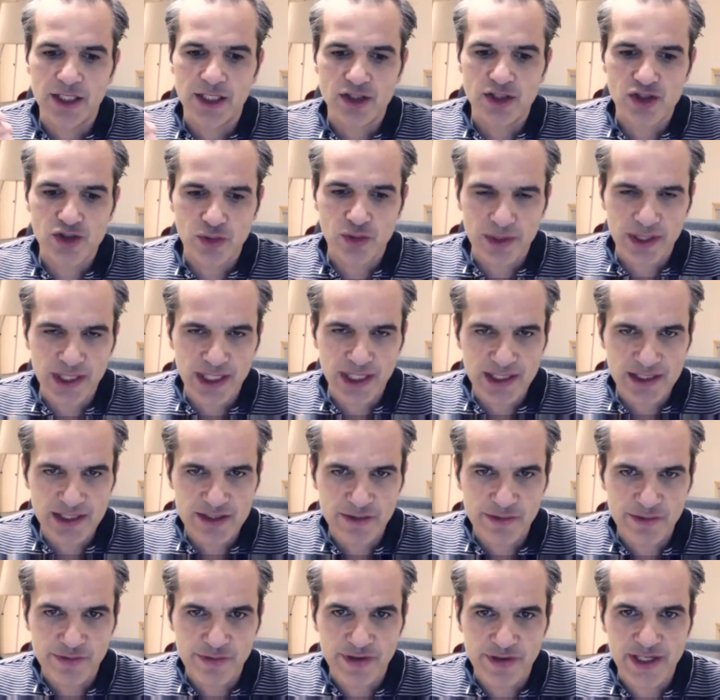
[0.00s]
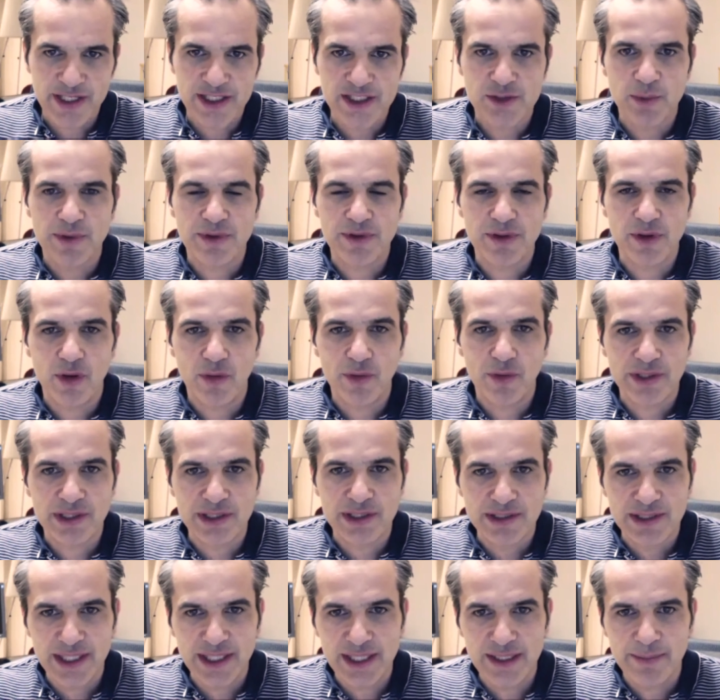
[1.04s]
to interface with the
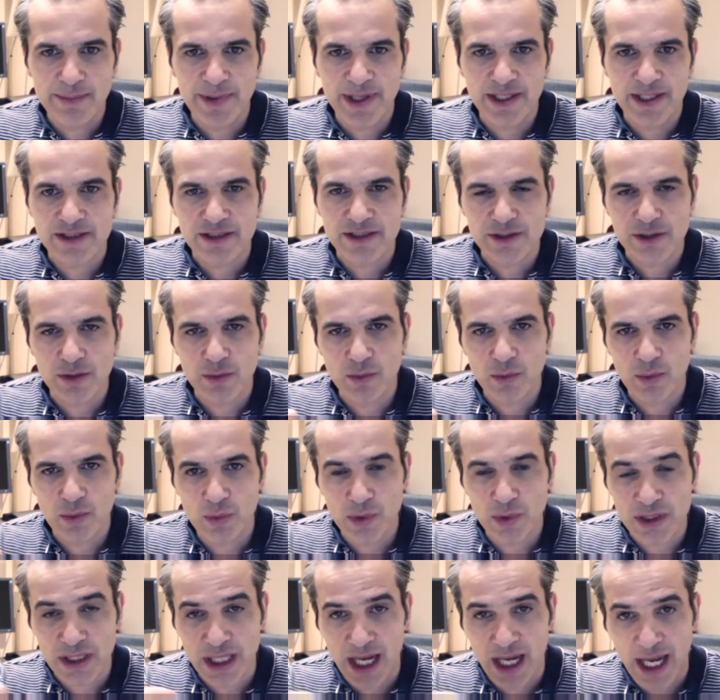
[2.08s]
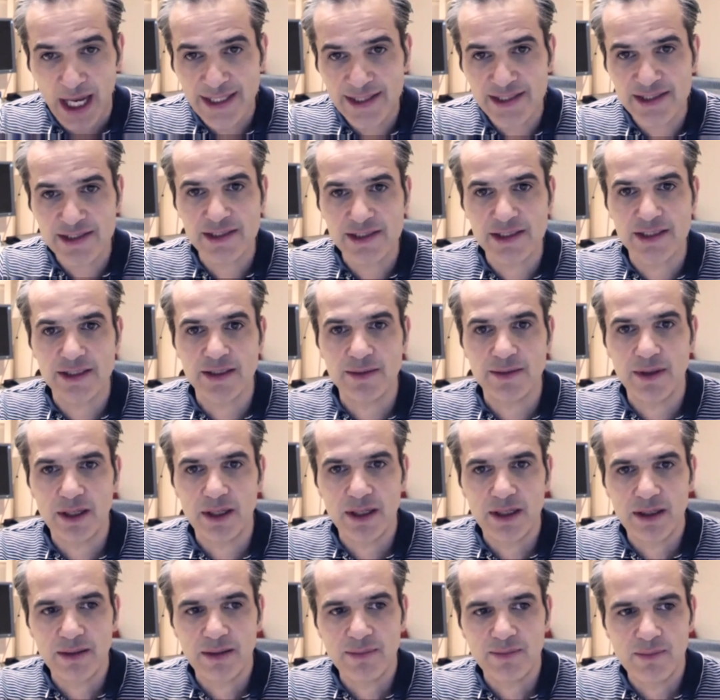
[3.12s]
Oracle database. So what I see
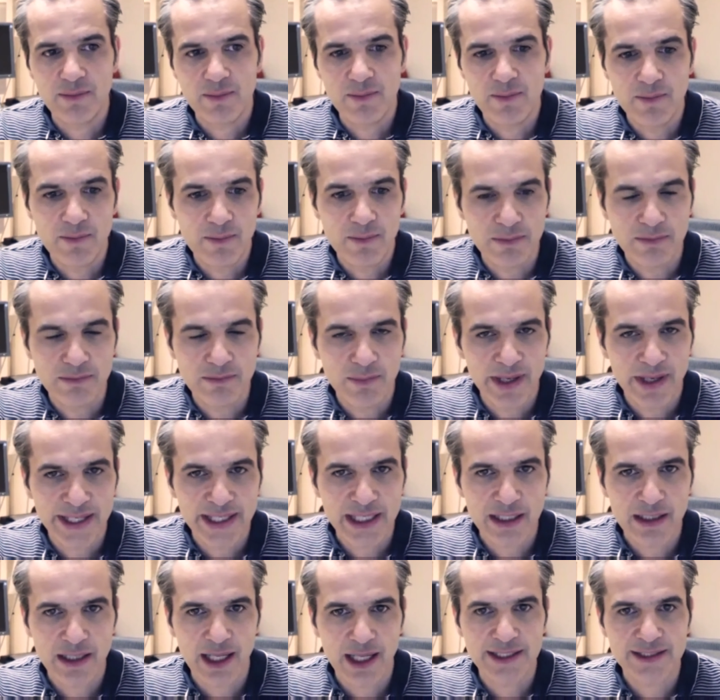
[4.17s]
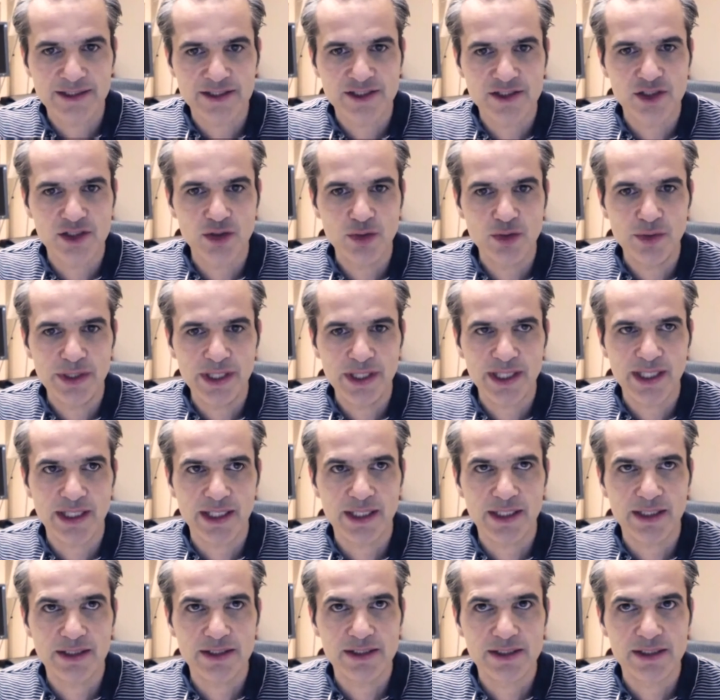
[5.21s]
my clients
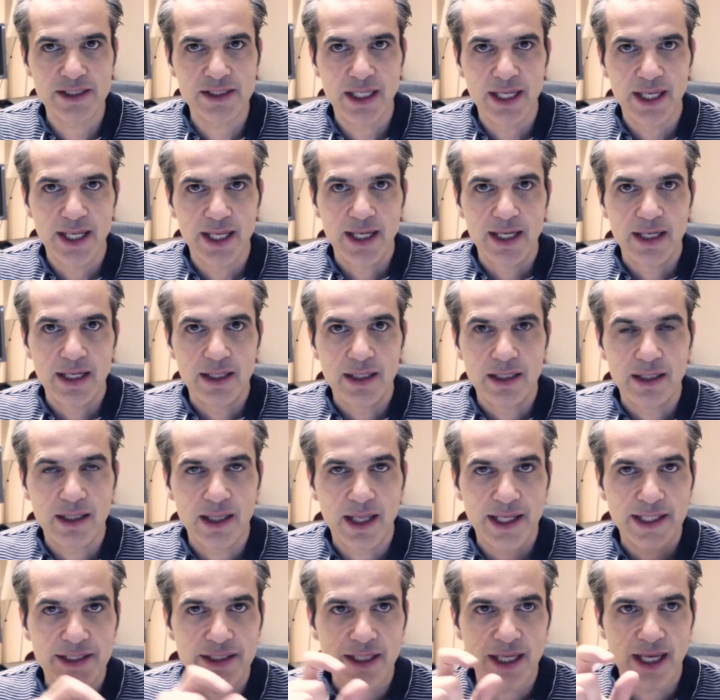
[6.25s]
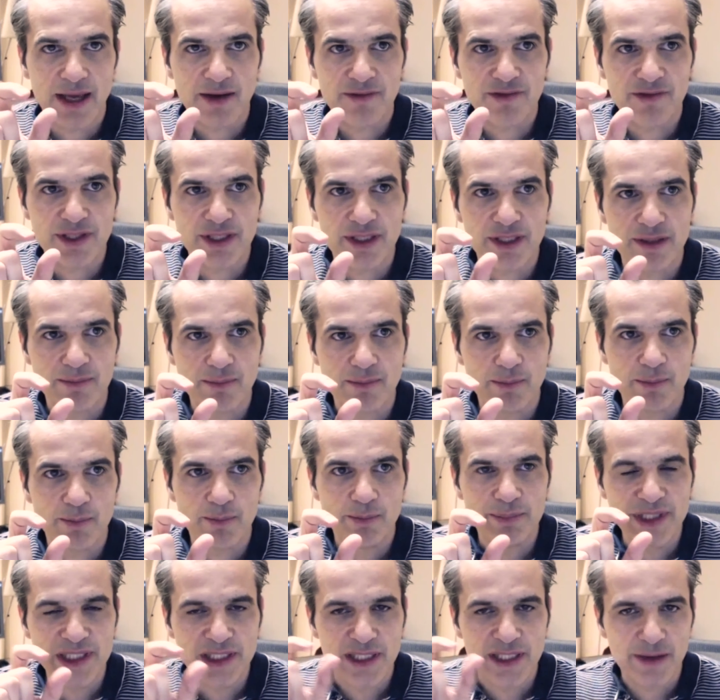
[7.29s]
doing is like having a
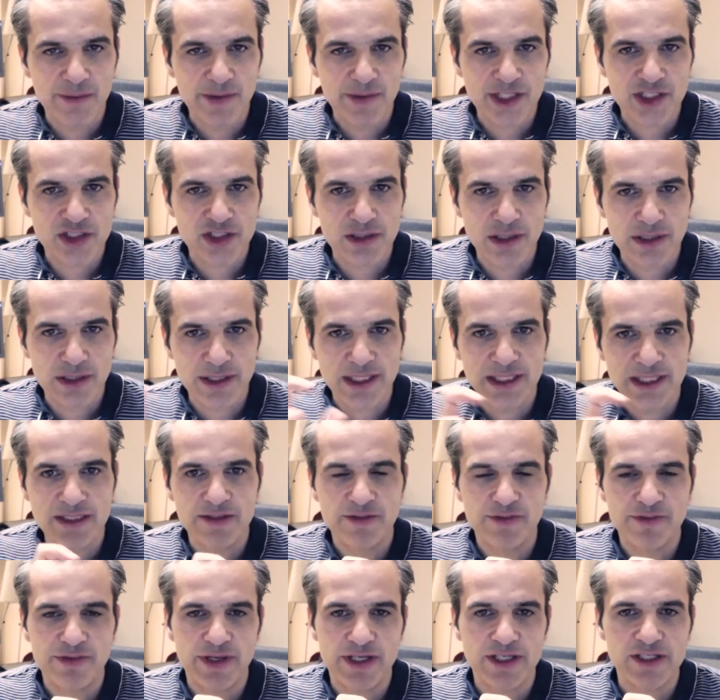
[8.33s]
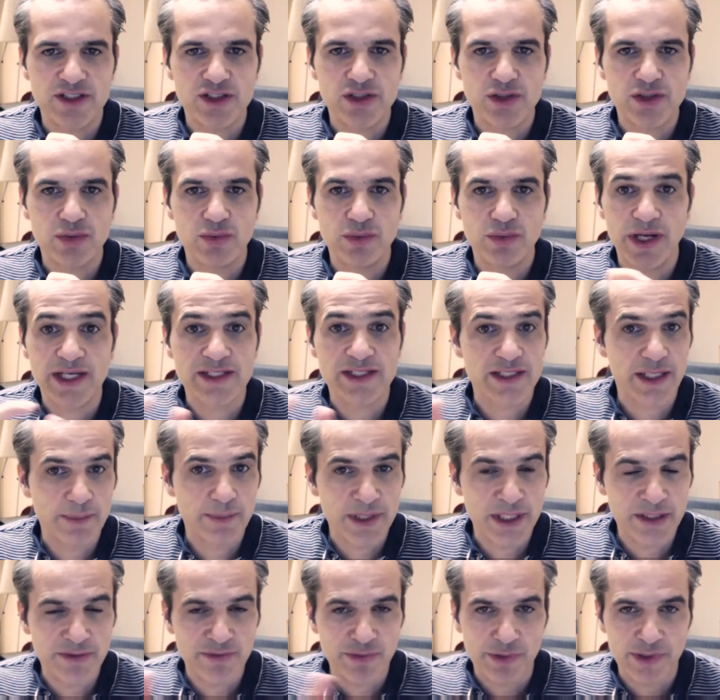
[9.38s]
bidirectional interface to
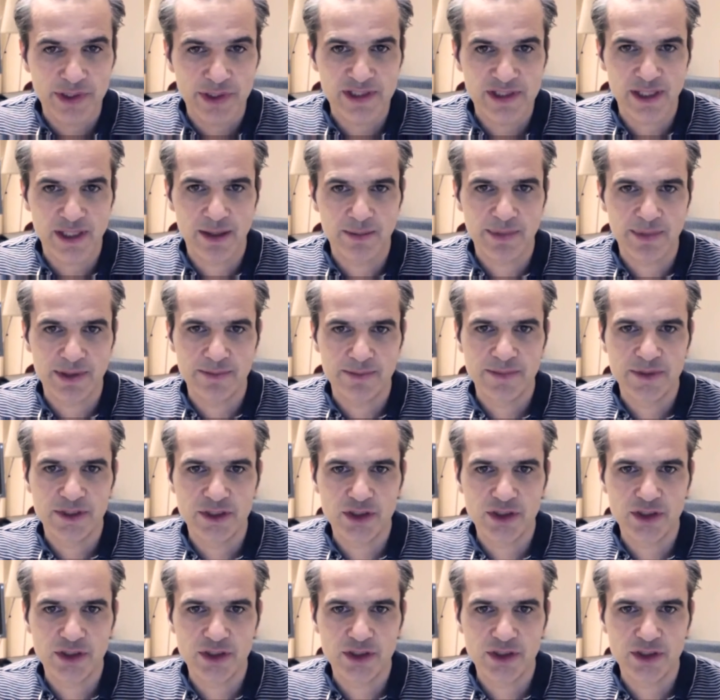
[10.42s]
SAP, for example.